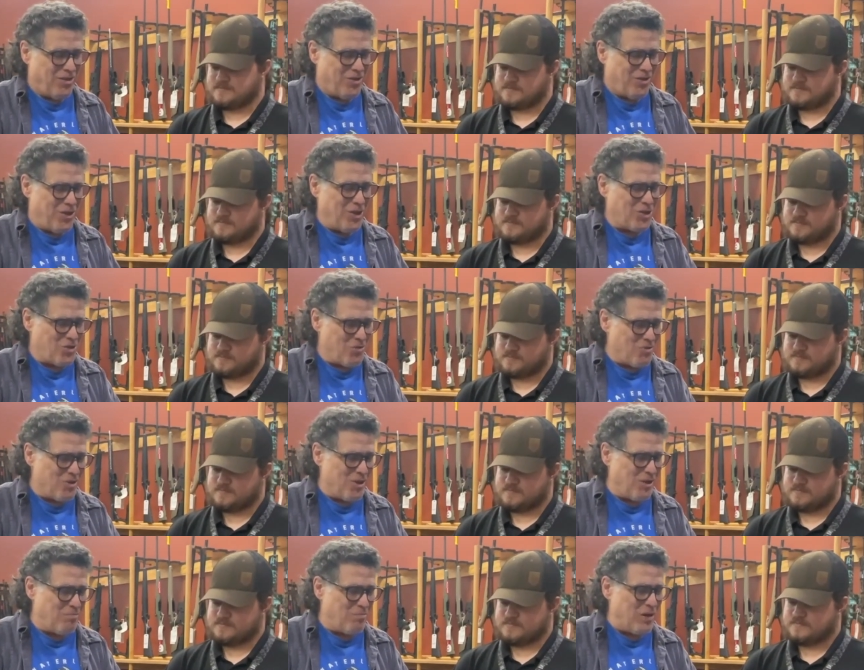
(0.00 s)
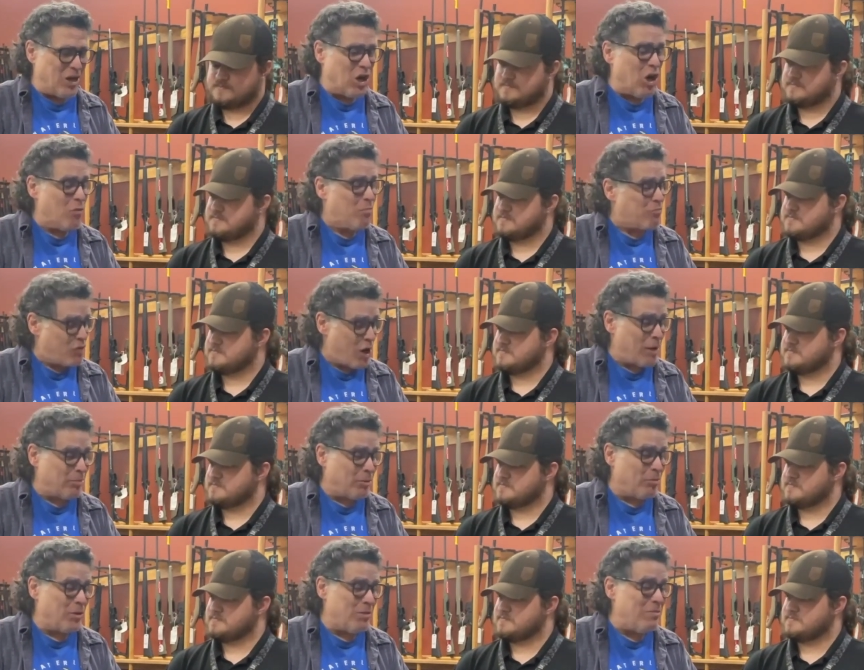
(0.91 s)
Speaker 1: This one, beca
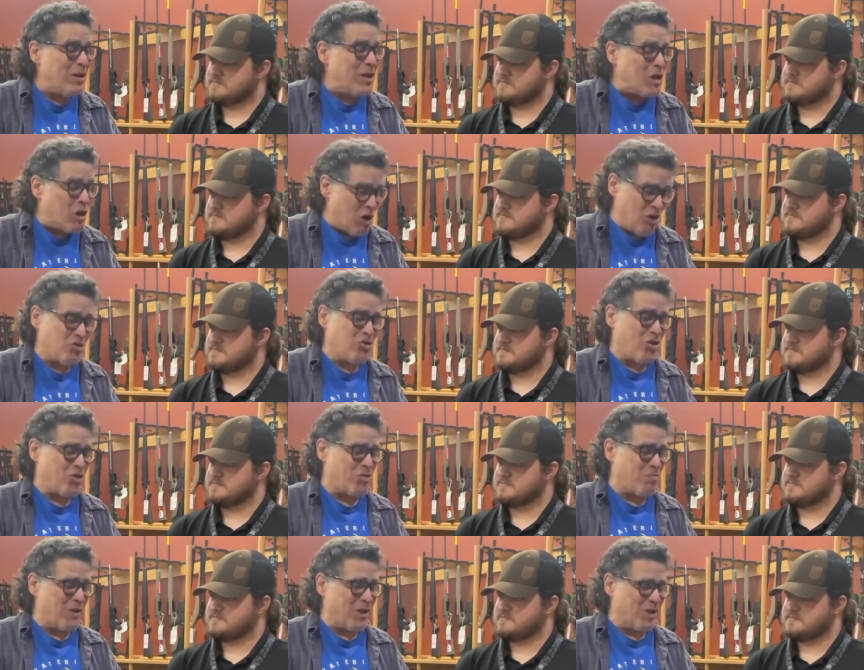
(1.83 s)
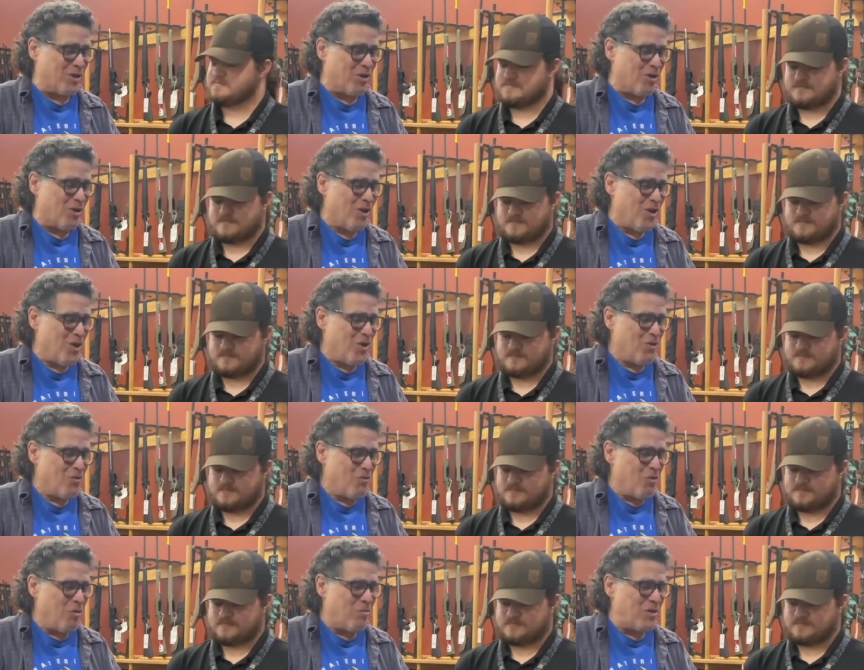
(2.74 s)
probably because it's bigger,
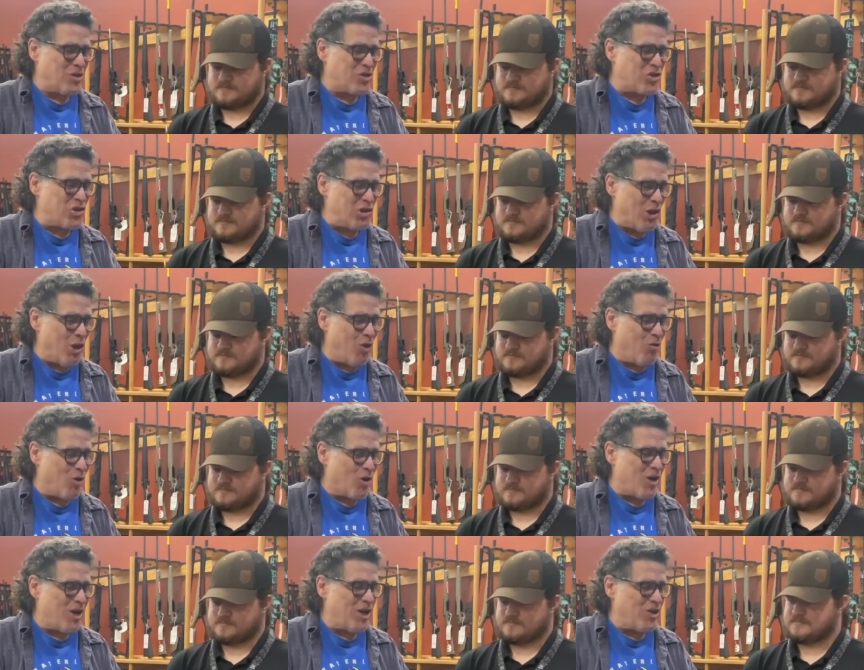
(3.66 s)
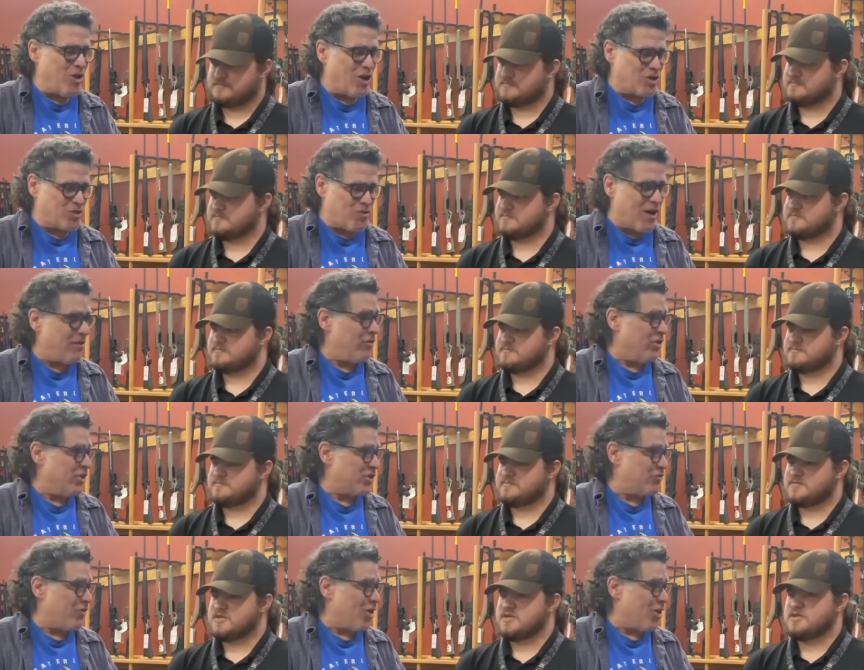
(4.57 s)
will be slower and not travel
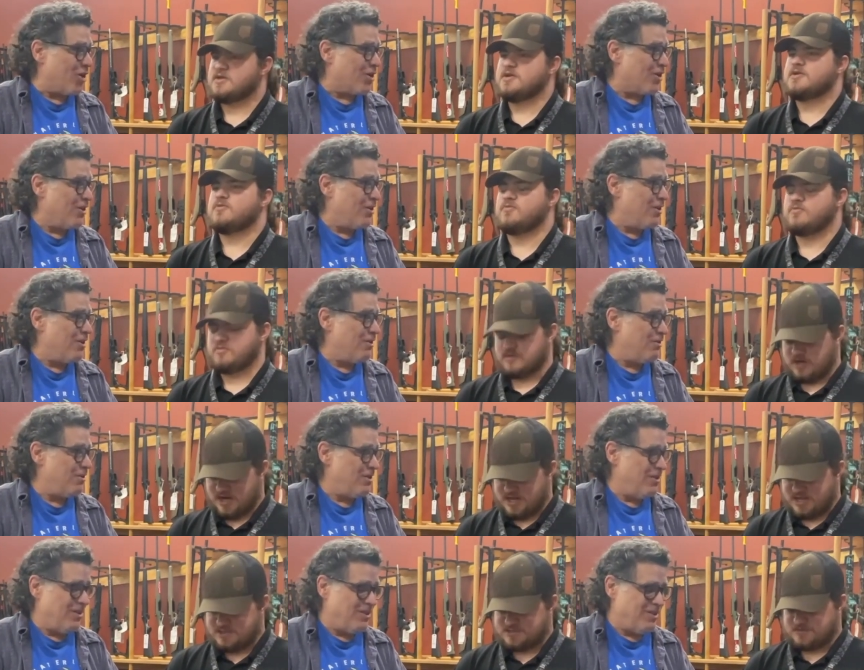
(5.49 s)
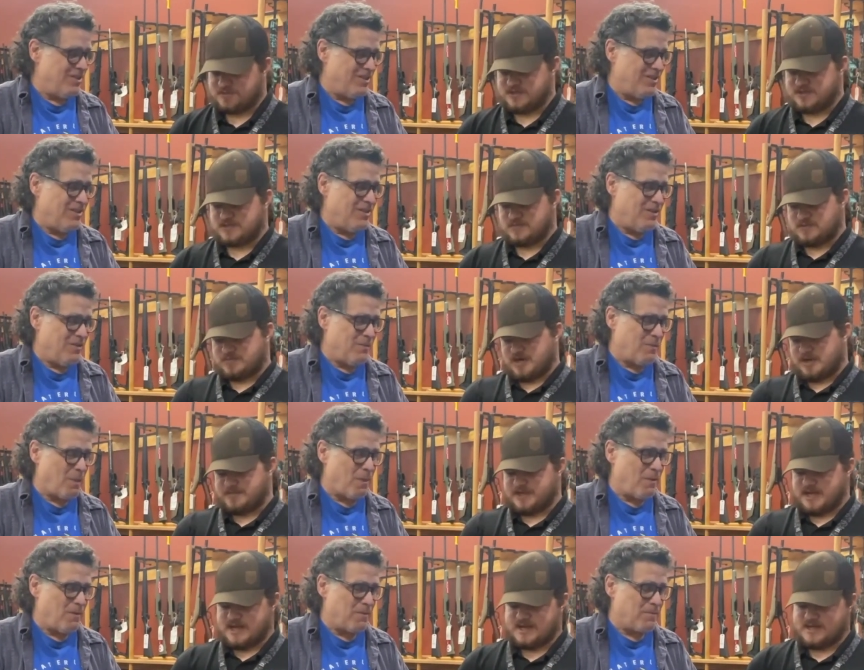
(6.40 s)
as far.
Speaker 2: Right. So this one
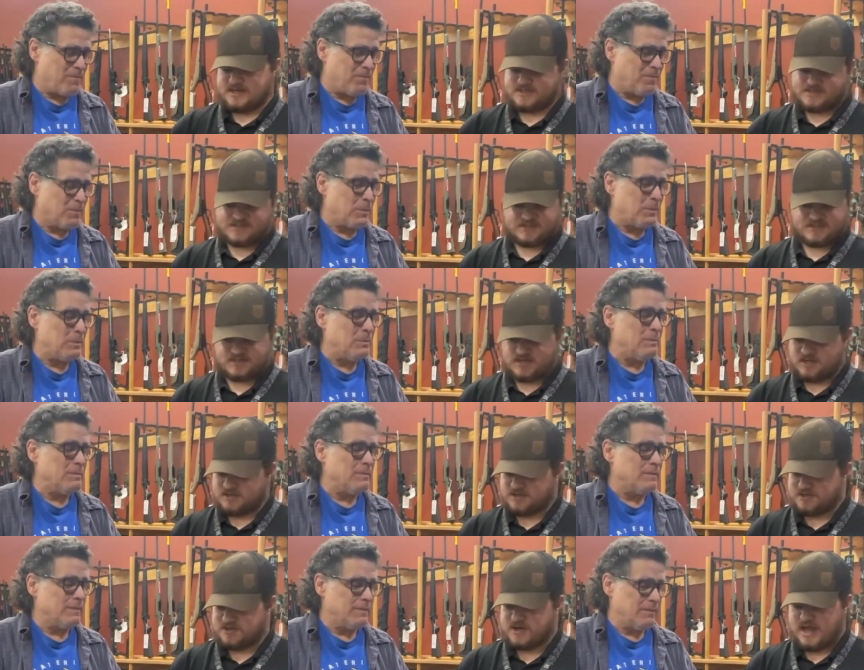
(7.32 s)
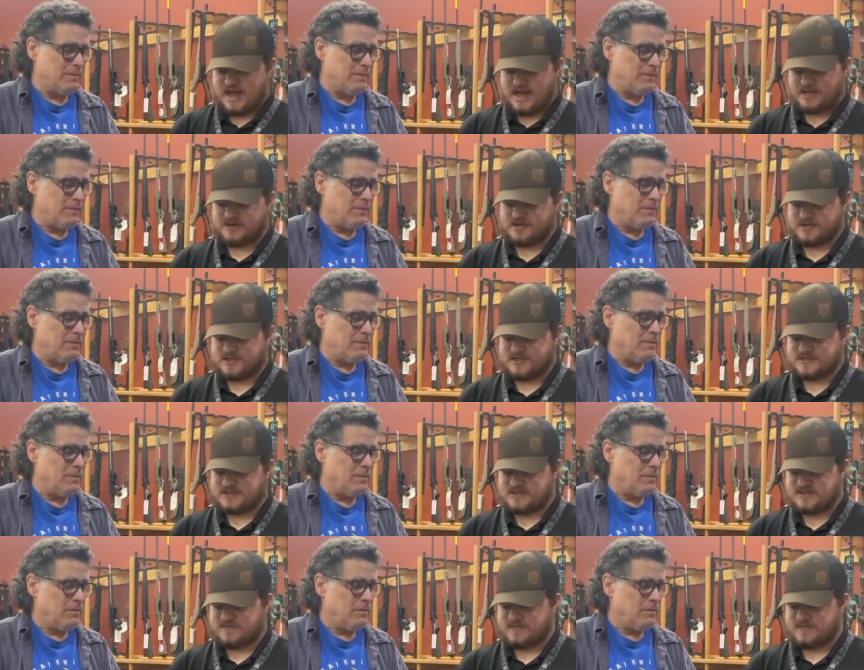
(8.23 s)
probably has a good accurate distance of